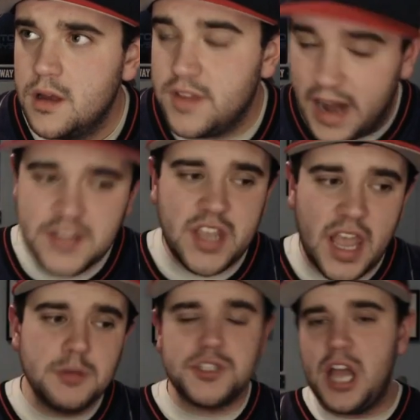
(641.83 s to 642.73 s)
Tonight's
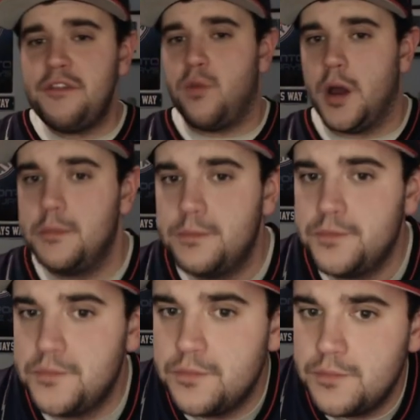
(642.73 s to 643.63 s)
game was a tough one.
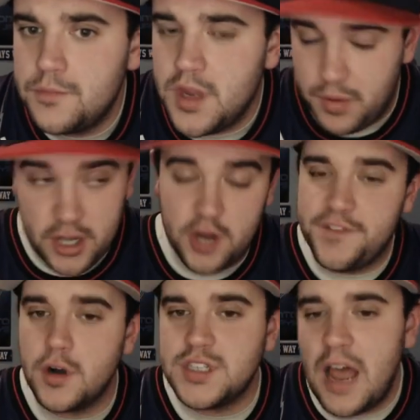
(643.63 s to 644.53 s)
You play a good
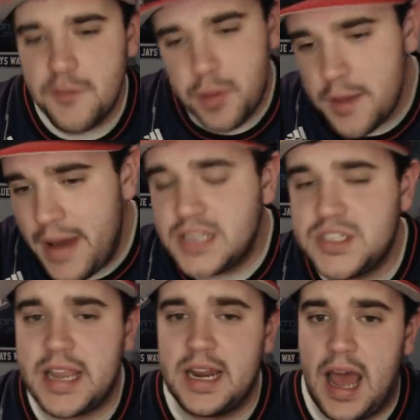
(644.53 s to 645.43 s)
first half, you play a bad
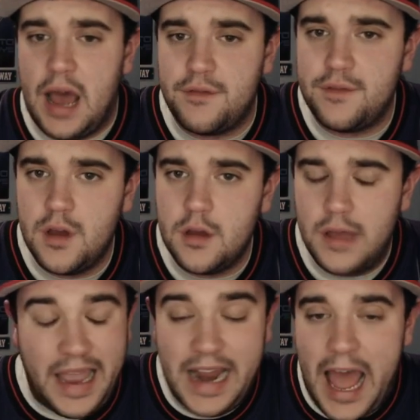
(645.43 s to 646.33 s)
second half.
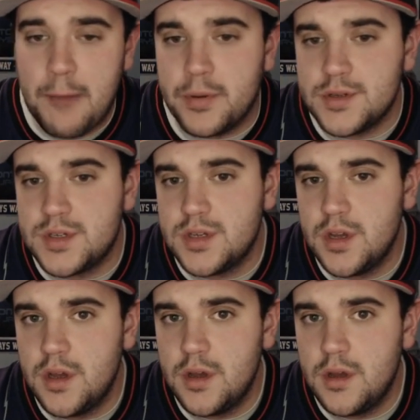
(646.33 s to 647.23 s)
It happens.
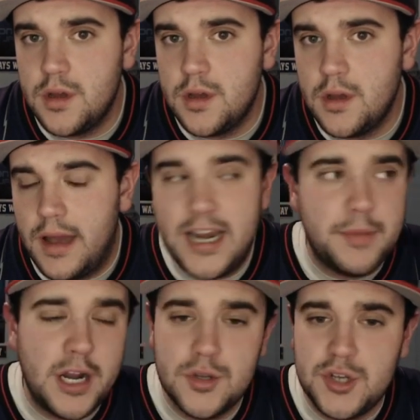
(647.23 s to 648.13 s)

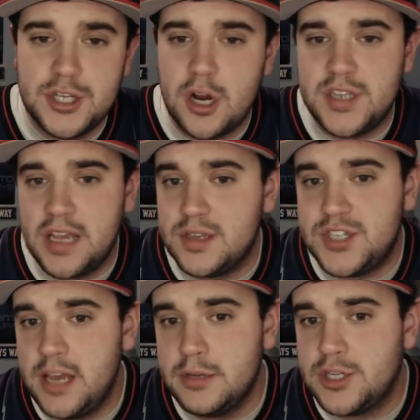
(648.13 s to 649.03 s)
Anybody who's going to start saying this
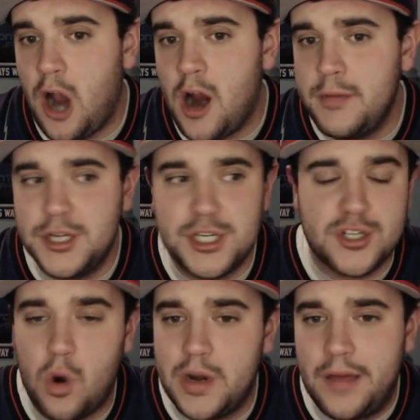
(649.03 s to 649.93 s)
team is garbage and is
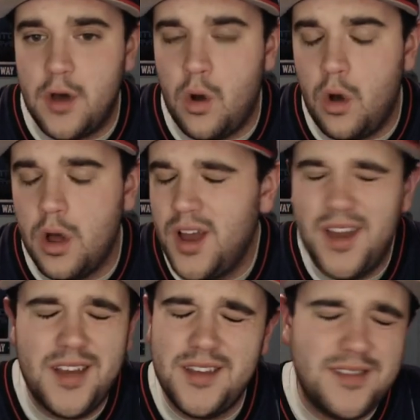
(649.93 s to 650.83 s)
going down the hole
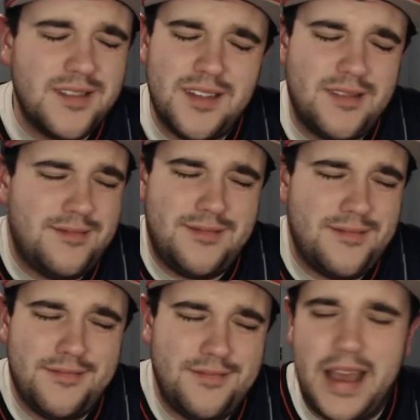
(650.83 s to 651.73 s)

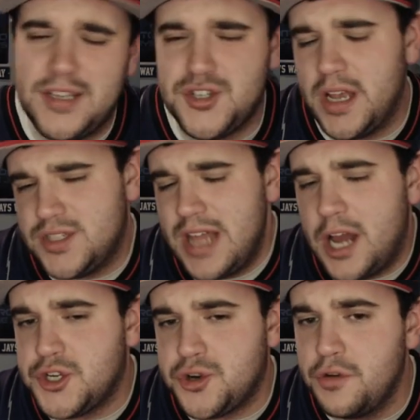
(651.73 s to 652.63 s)
is not
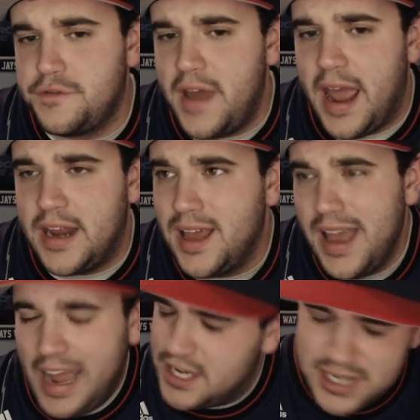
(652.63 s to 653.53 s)
a true fan
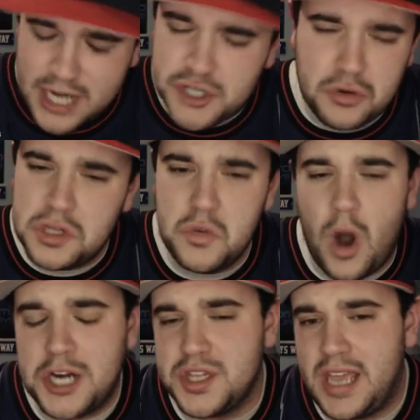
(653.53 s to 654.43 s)
and does not truly
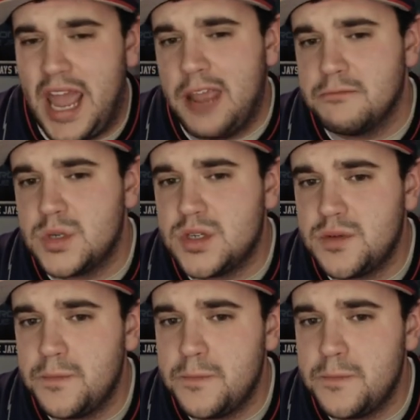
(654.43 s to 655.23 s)
watch the games.